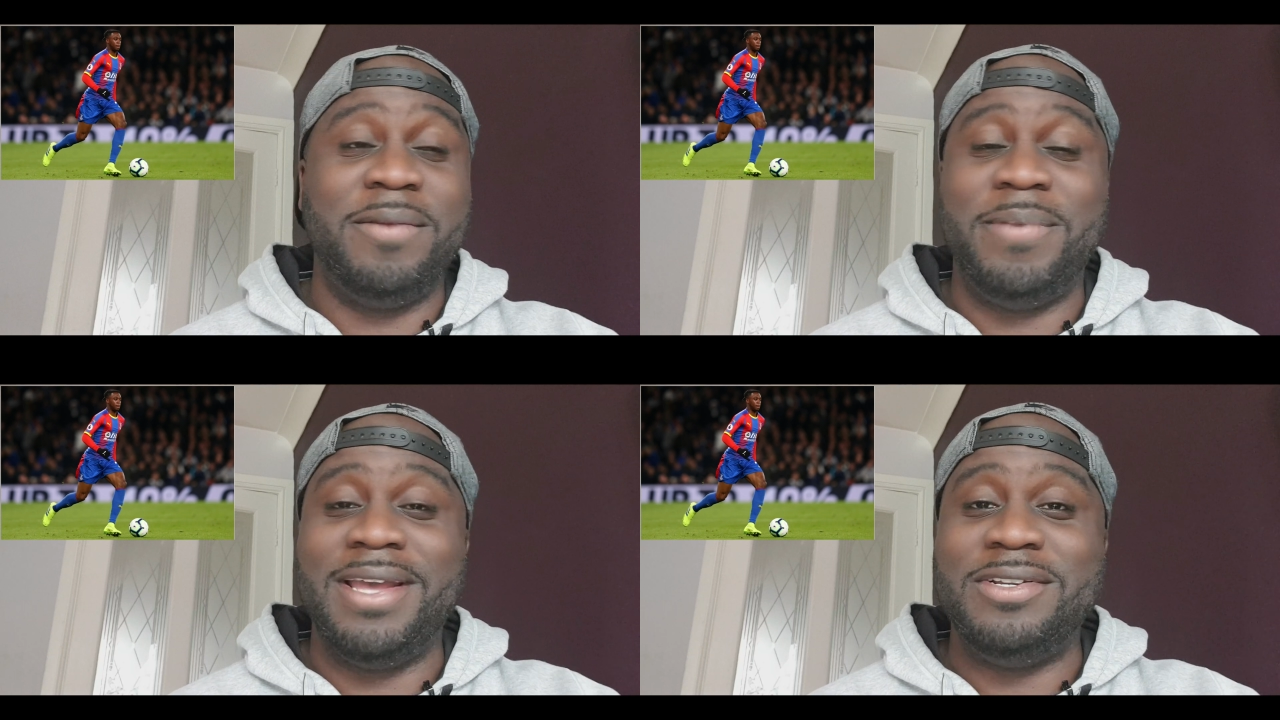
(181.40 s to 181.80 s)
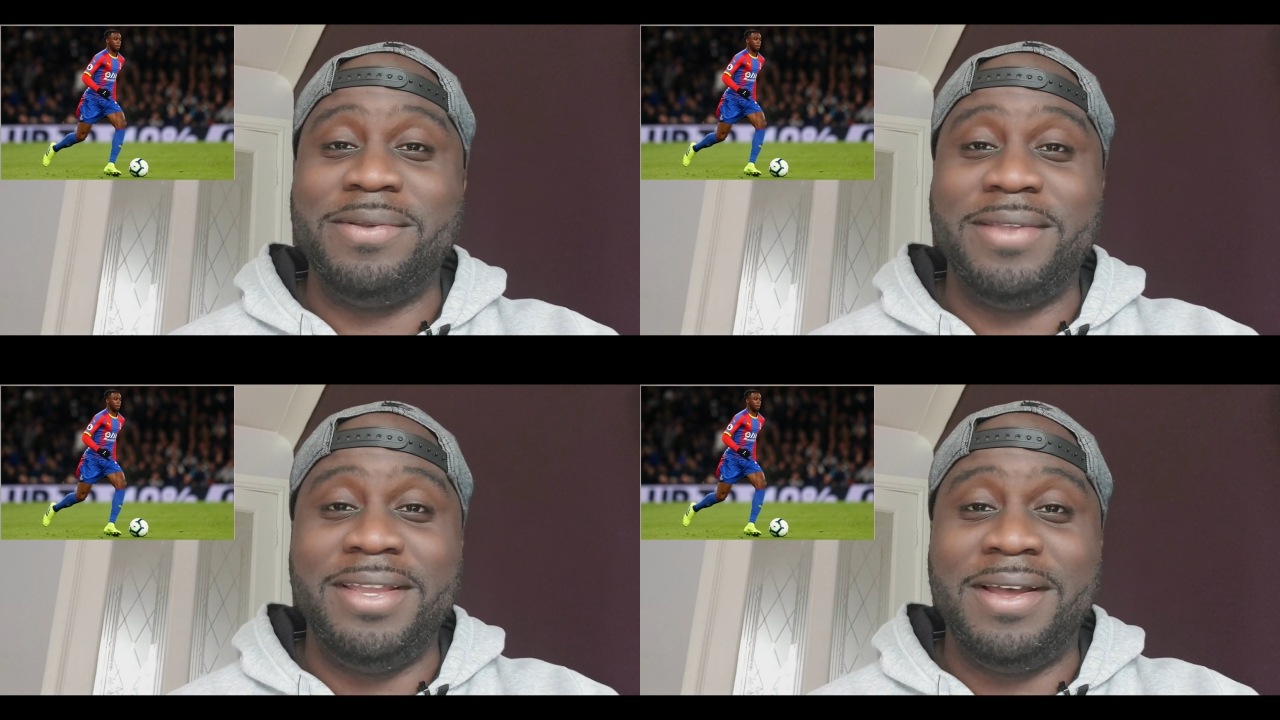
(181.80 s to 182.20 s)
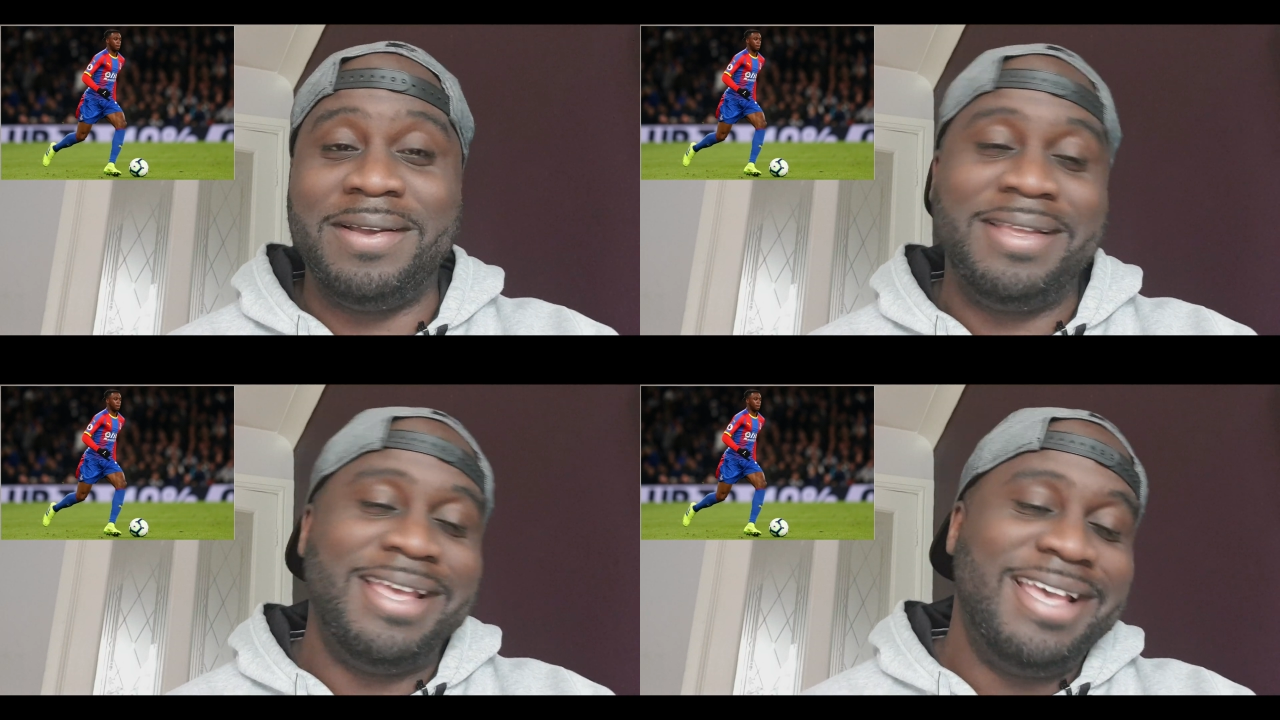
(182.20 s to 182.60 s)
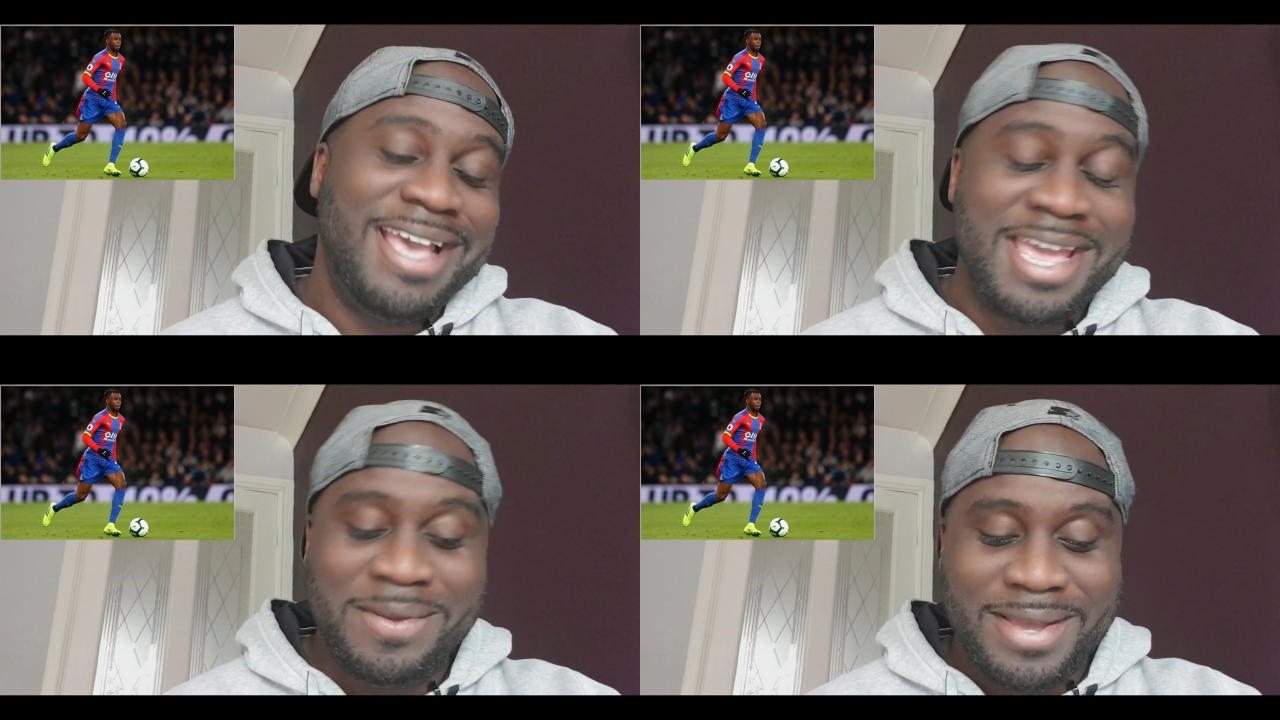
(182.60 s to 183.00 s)
a better job than Young.
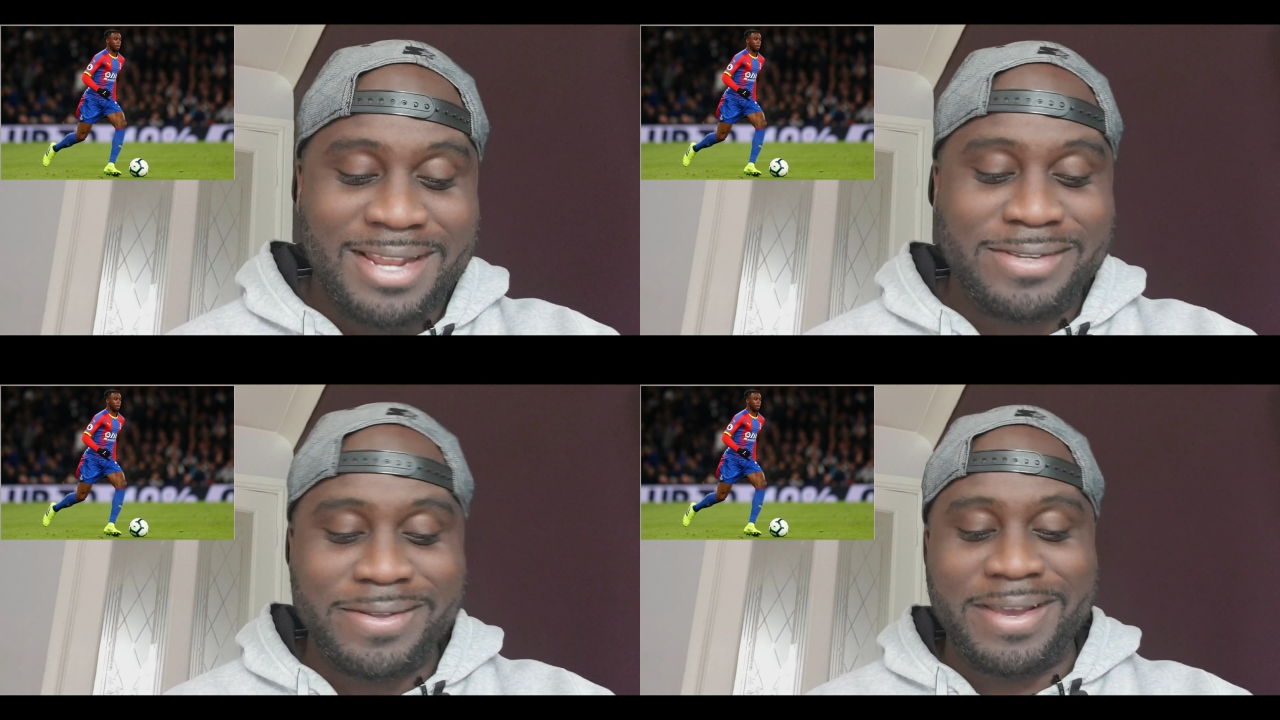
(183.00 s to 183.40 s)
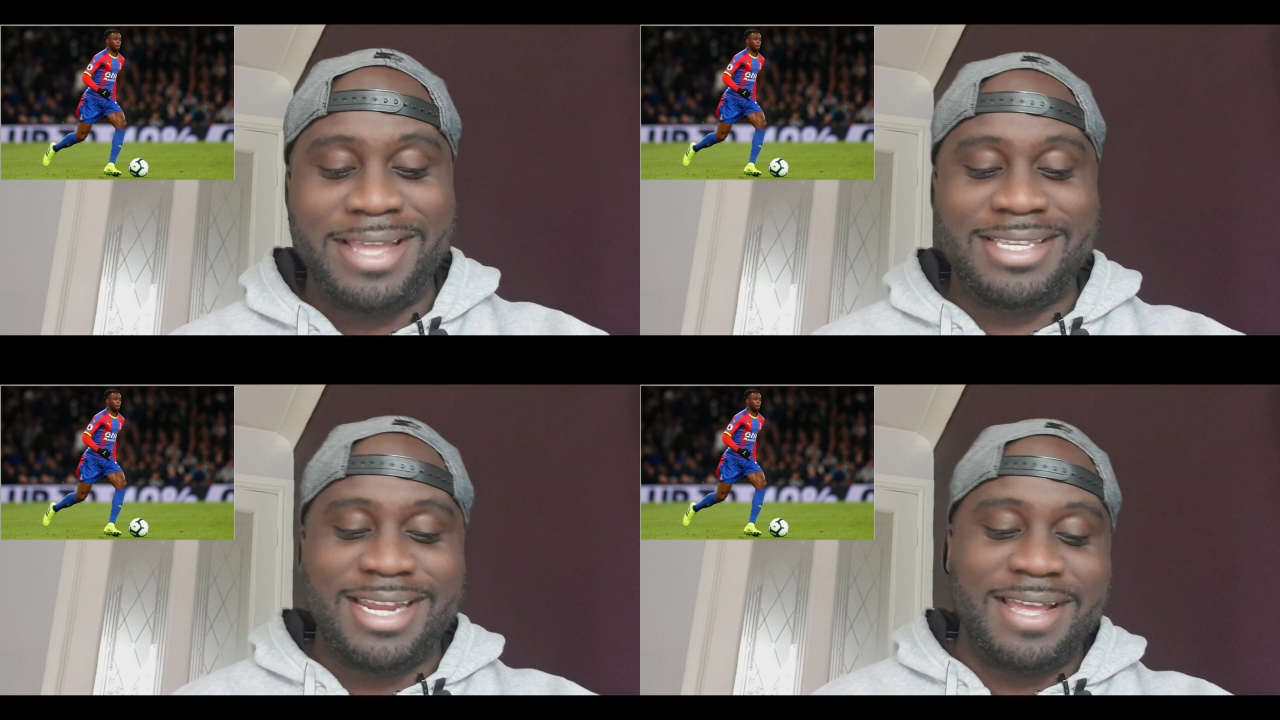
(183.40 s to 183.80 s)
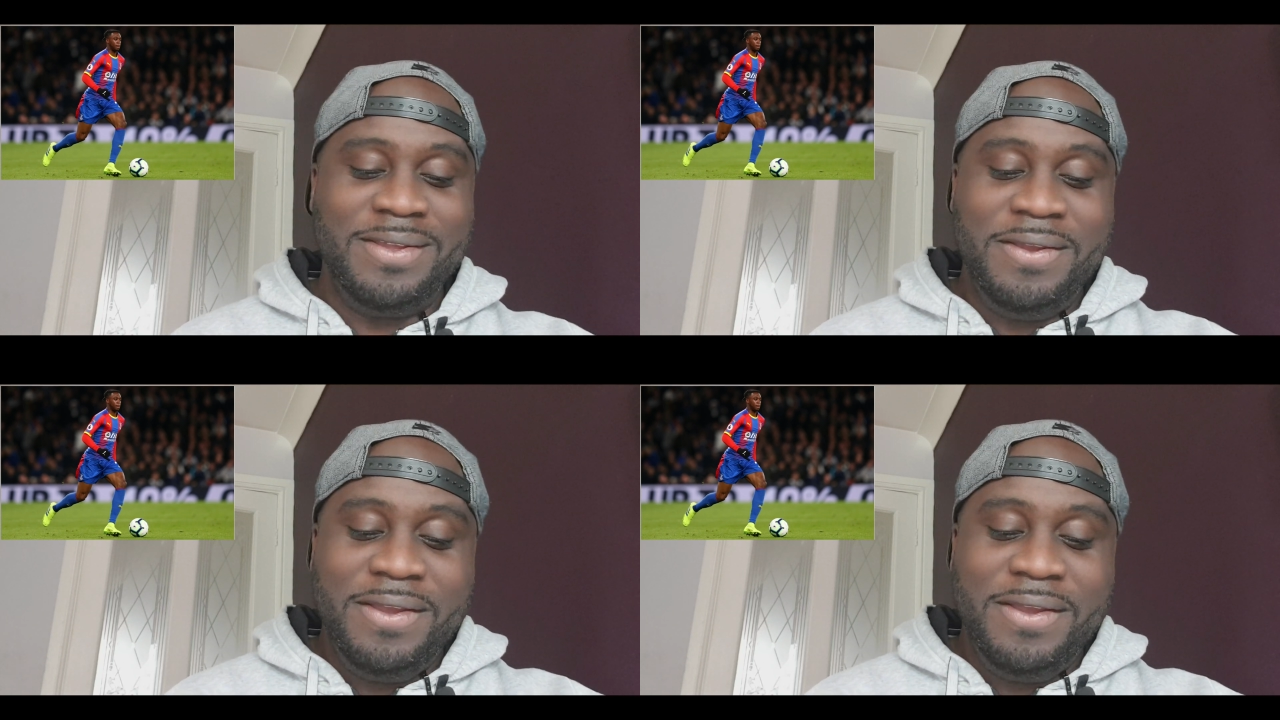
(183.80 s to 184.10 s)
Anyway, let's not get into that.